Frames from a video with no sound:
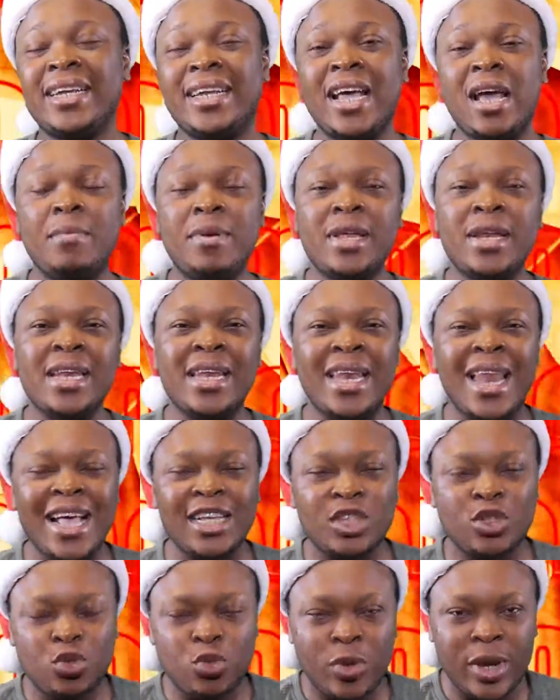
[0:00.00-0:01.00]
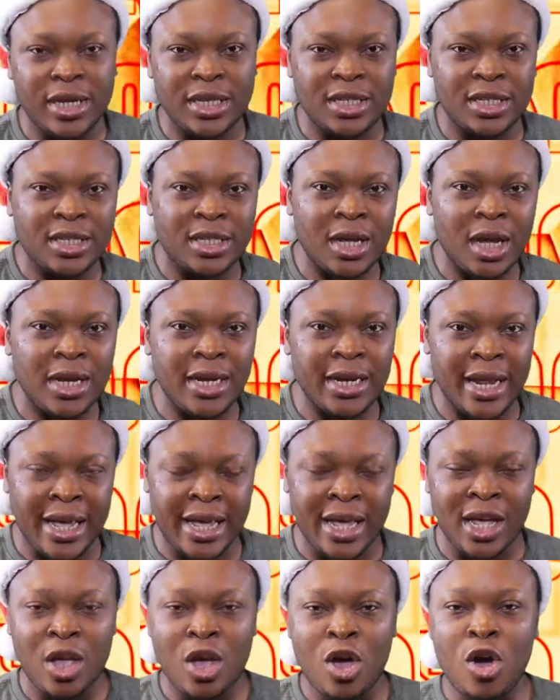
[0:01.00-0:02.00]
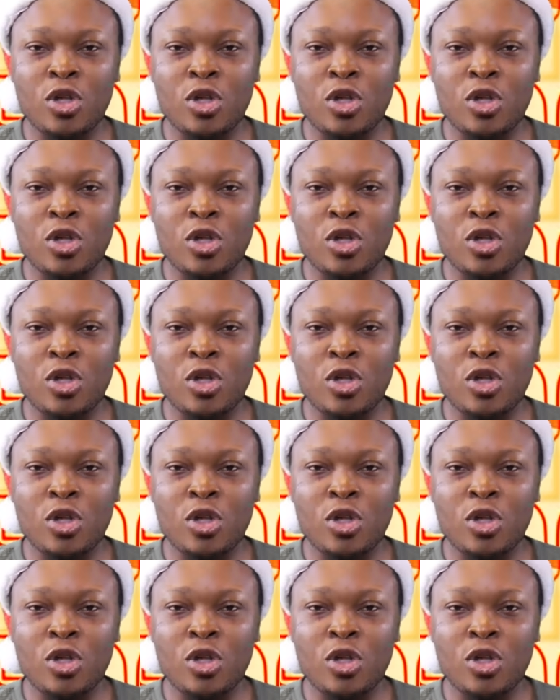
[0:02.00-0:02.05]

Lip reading: derby last week Sunday